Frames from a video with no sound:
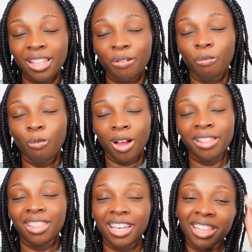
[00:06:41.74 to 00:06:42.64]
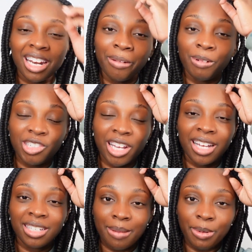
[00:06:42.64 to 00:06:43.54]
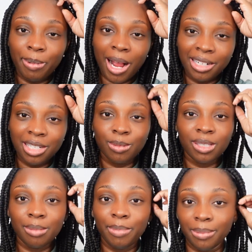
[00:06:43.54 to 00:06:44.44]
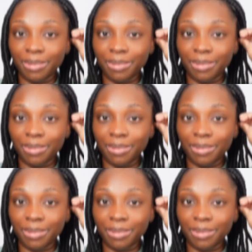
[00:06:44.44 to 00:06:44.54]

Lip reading: one thing that I wish I had time to practice was the beep